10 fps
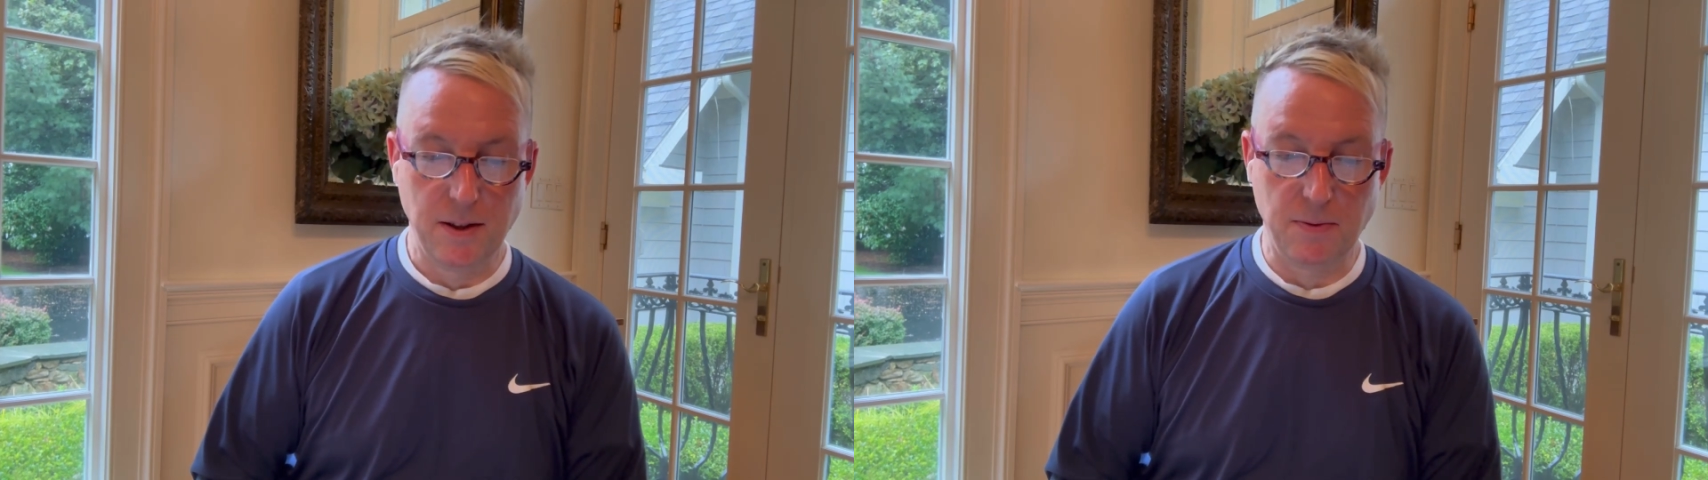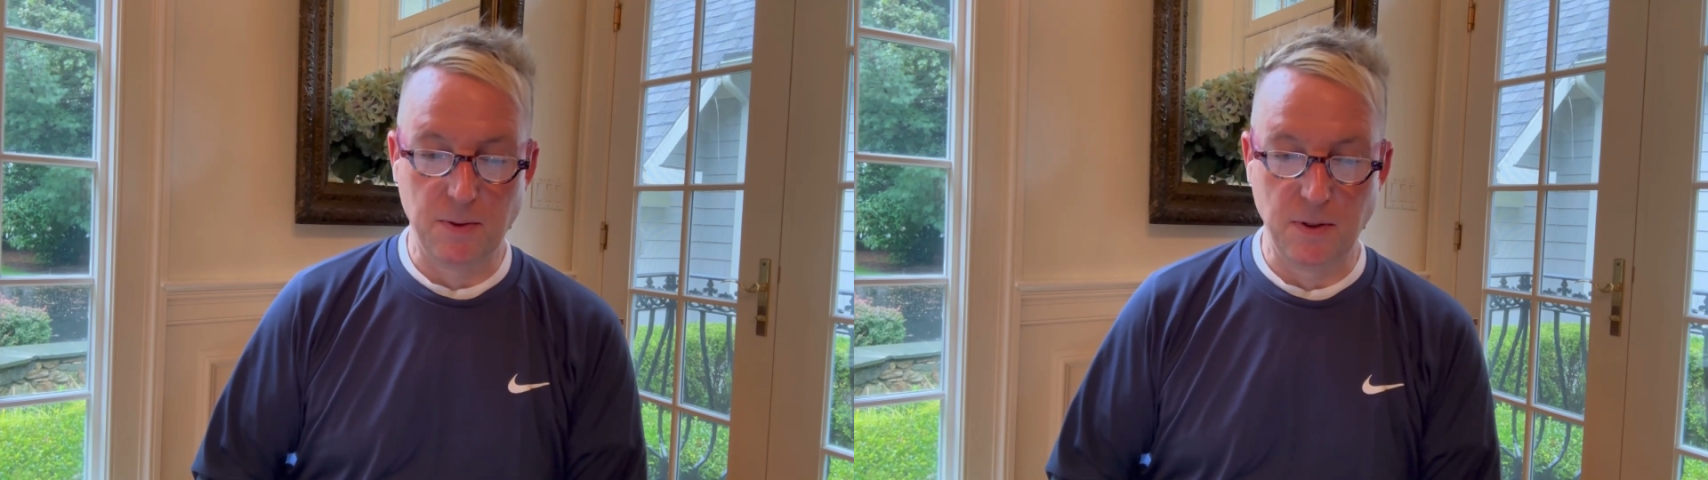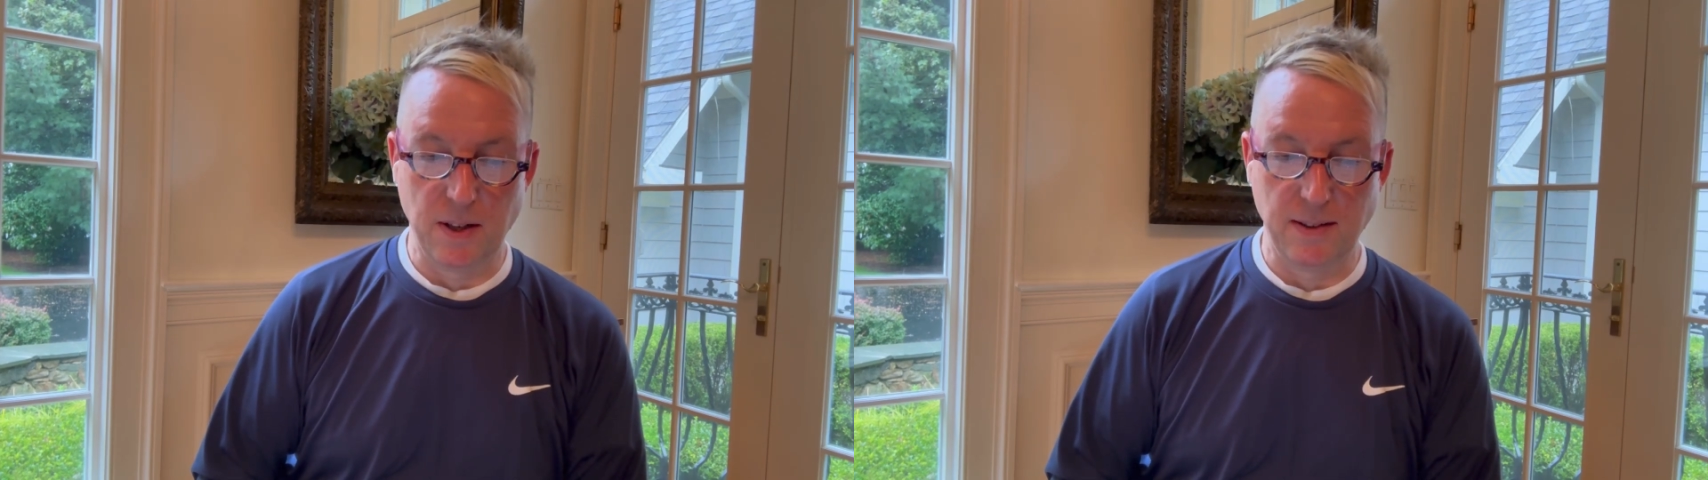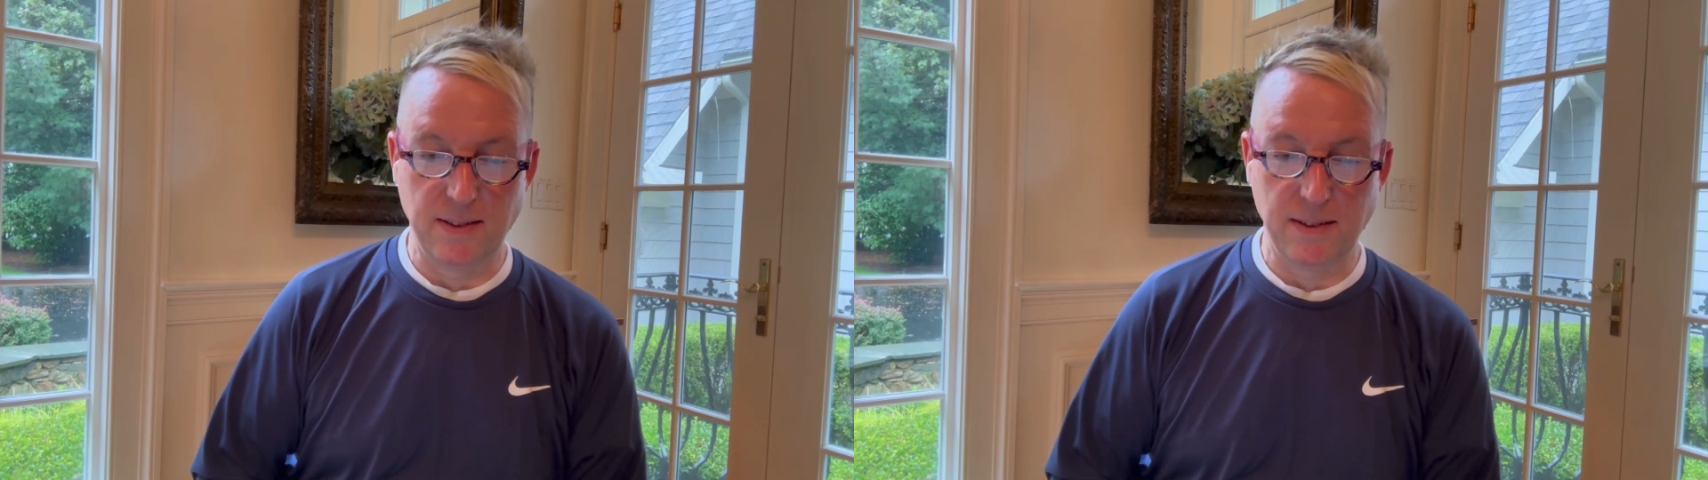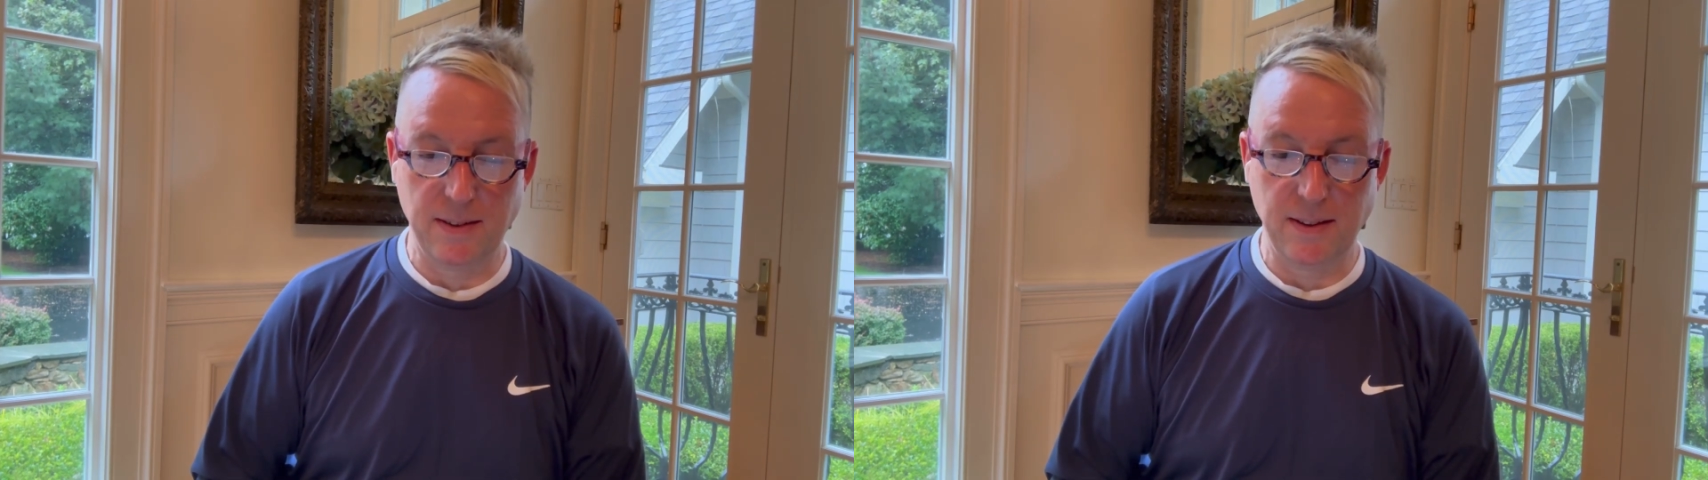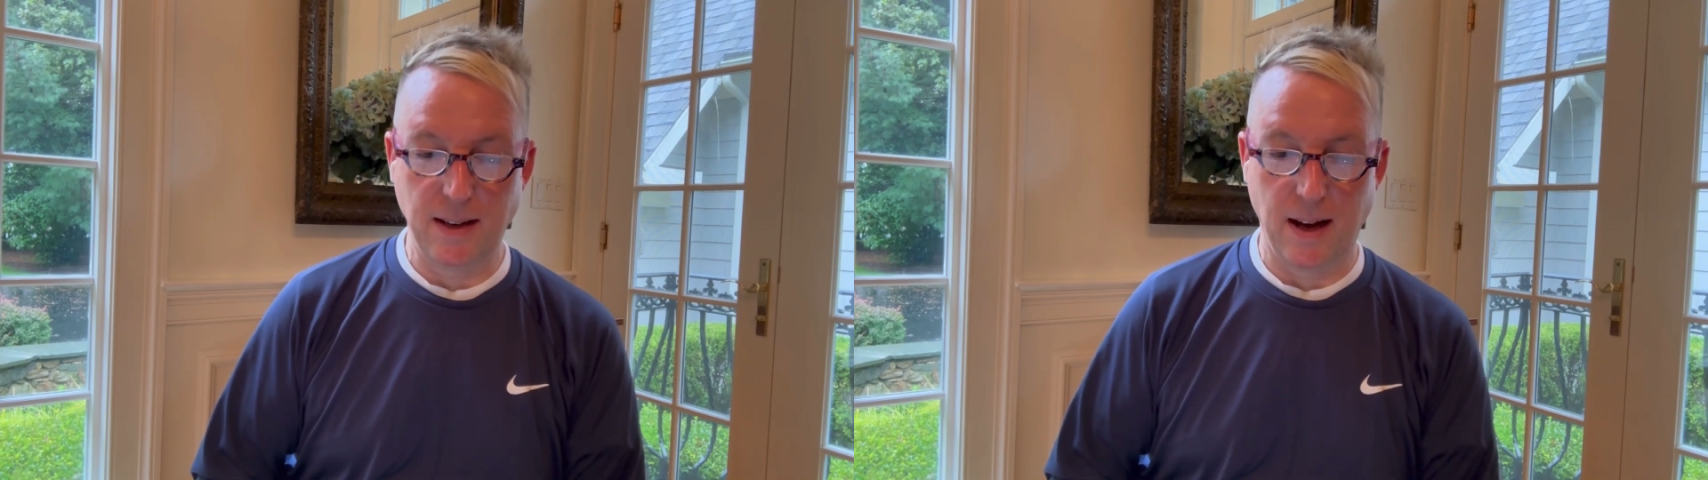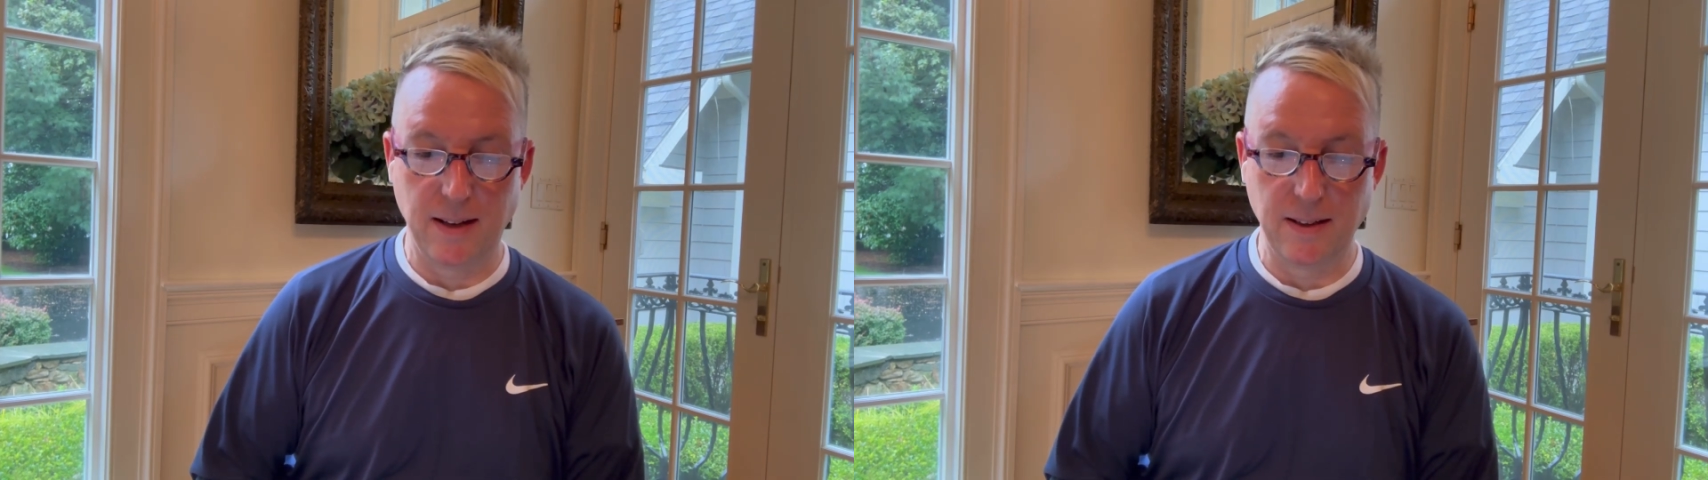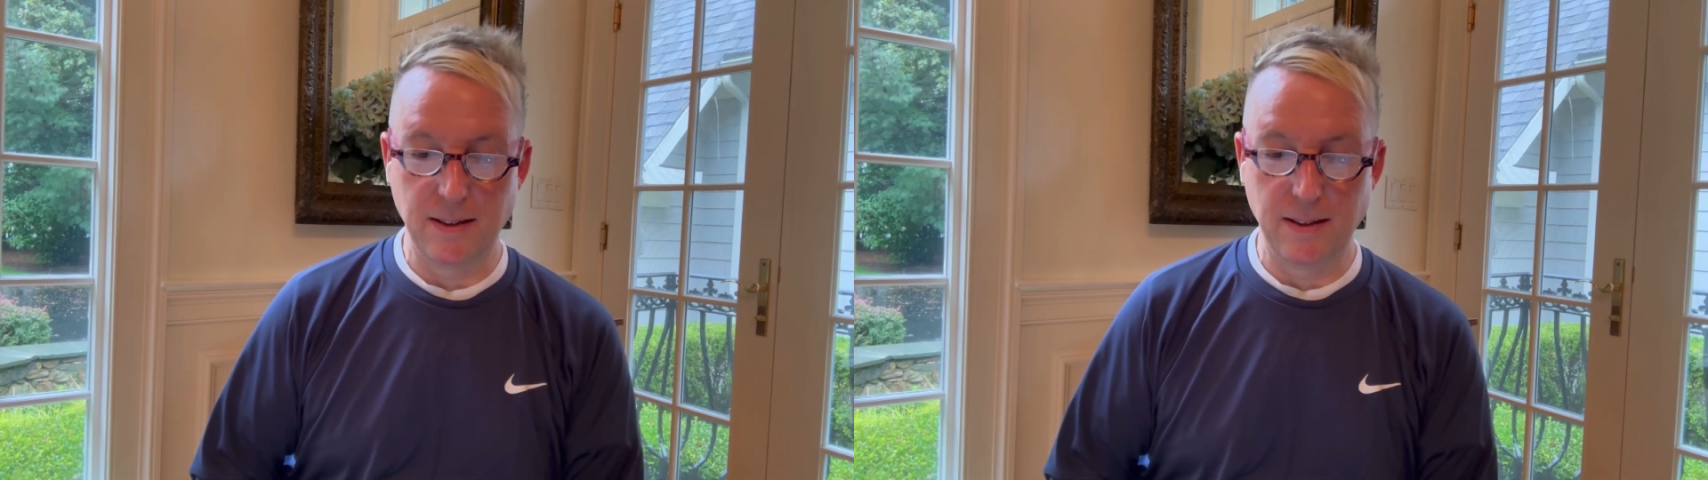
through this yet,